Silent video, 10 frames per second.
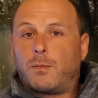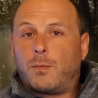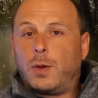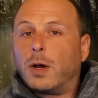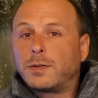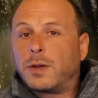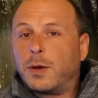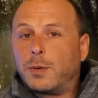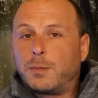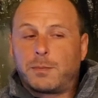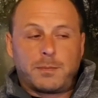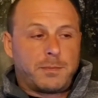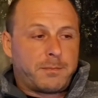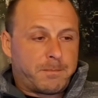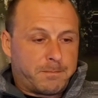We also
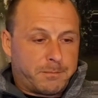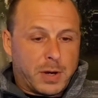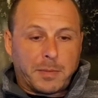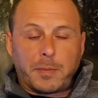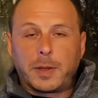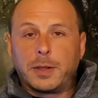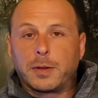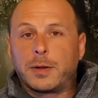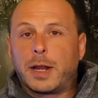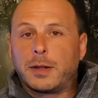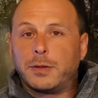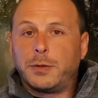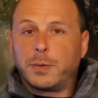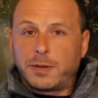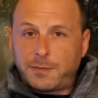probably learn how to
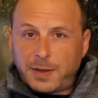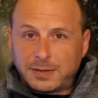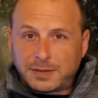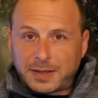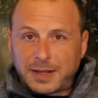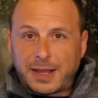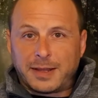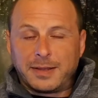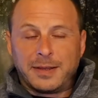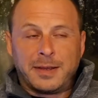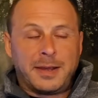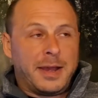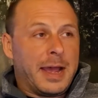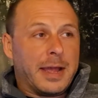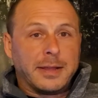do a defense to that.
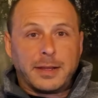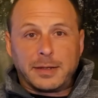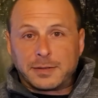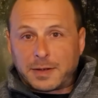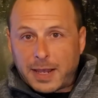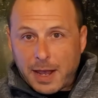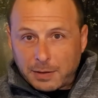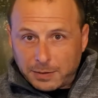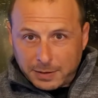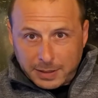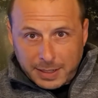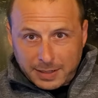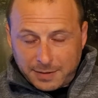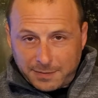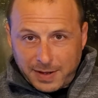And then there's a counter to that
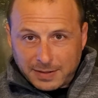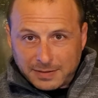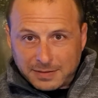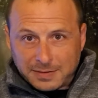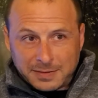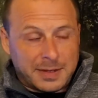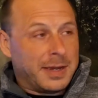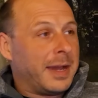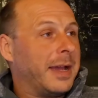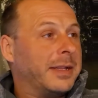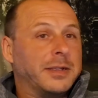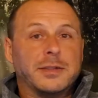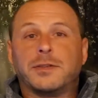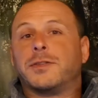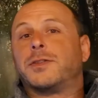defense. And then
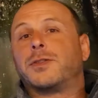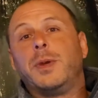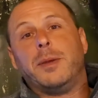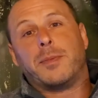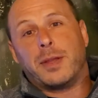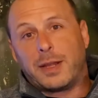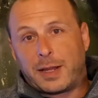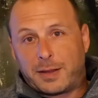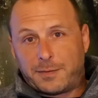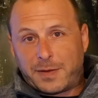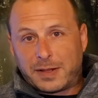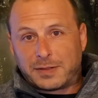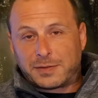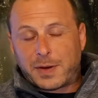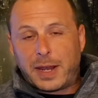there's a sweep to that
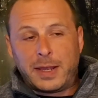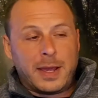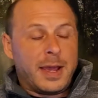defense, right?